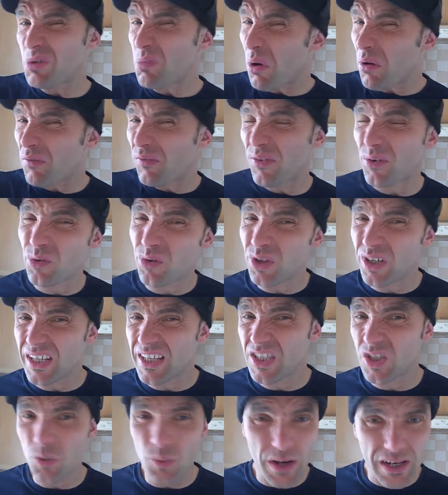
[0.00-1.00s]
and you won't feel the
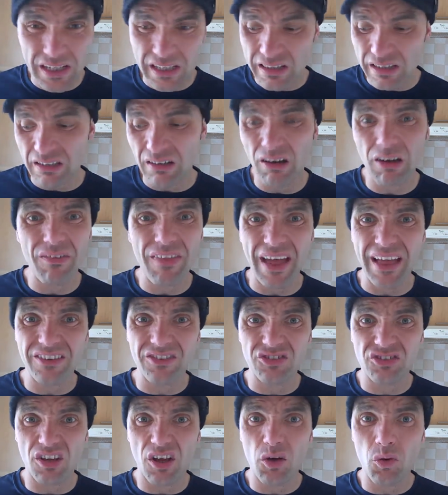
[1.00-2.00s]
need to eat anything like
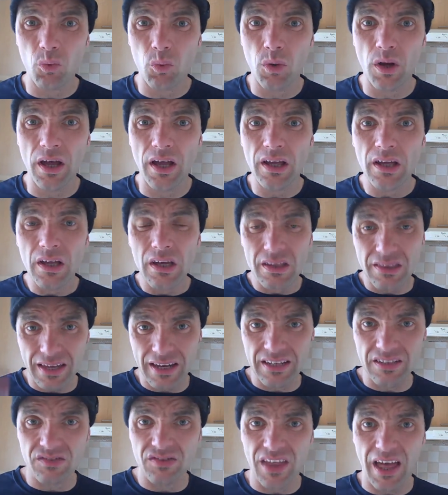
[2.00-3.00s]
that. So
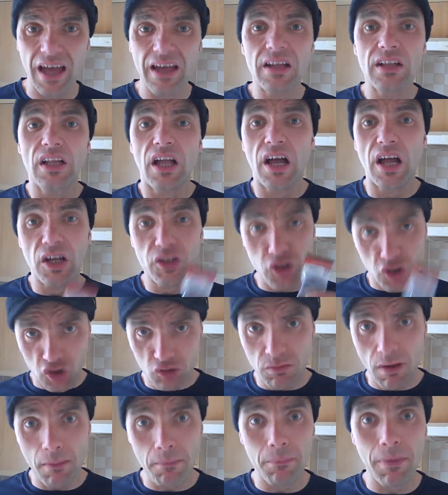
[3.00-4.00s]
thanks for that.
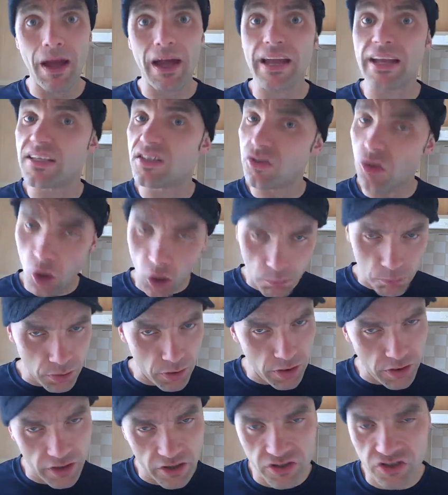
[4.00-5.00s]
Just remember, it's not
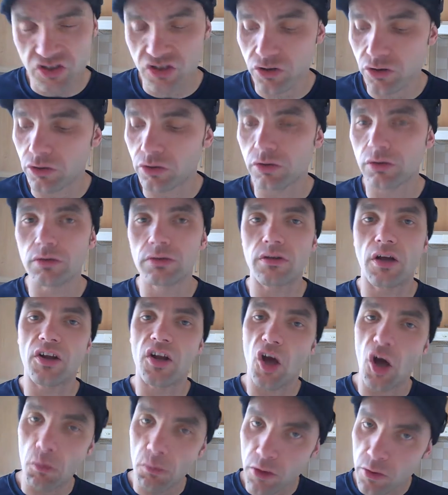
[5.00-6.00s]
personal. I
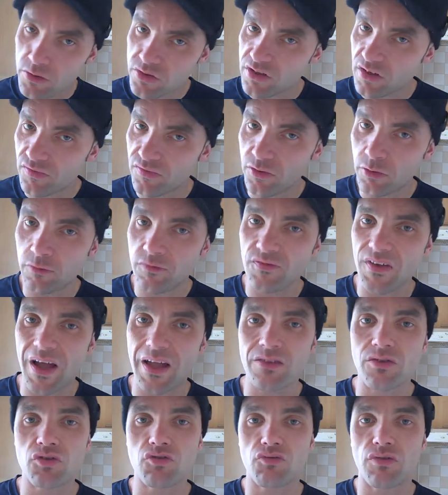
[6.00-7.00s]
know I'm losing a few
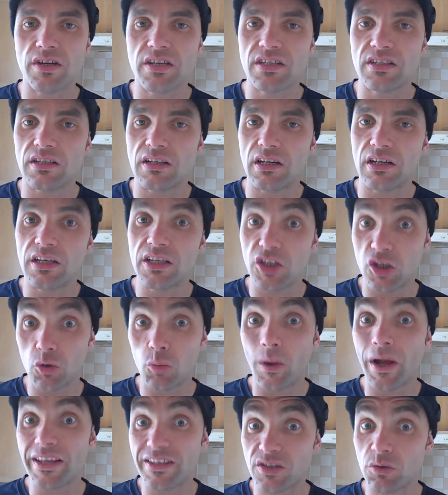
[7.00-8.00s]
fans recently. You
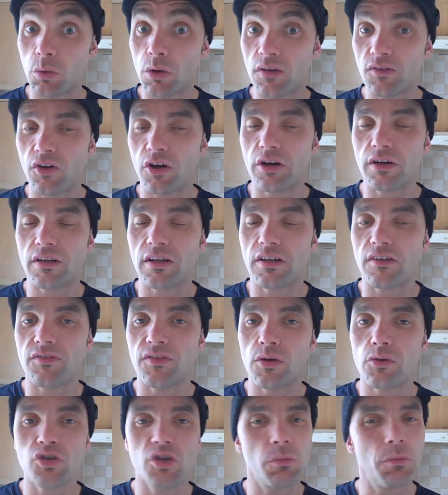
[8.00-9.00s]
wait till what I've got in the
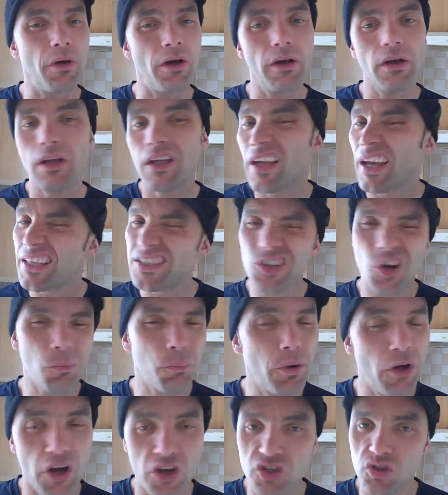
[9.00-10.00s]
future, but it's
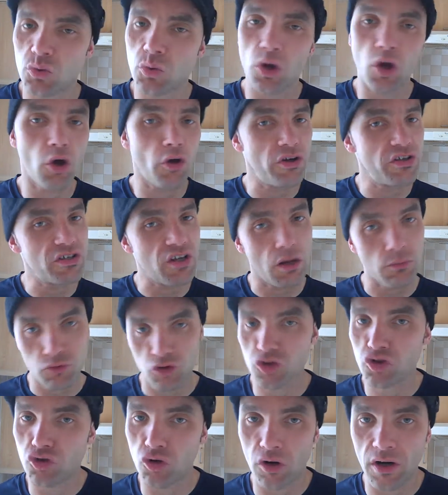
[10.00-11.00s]
not personal, guys. I'm
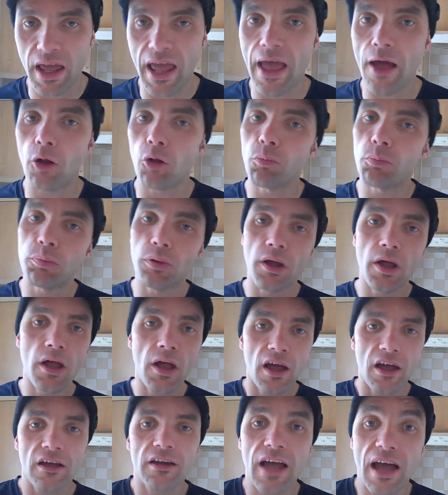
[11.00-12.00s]
just trying to help.
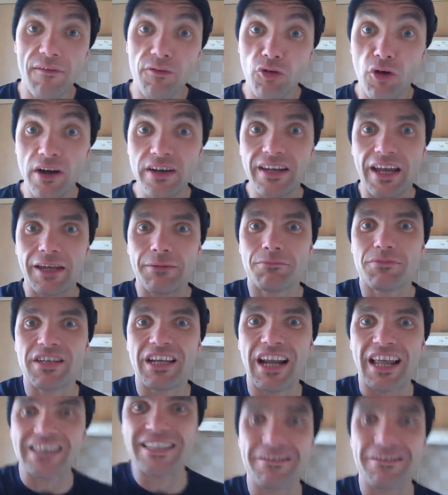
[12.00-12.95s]
Have a great day. See you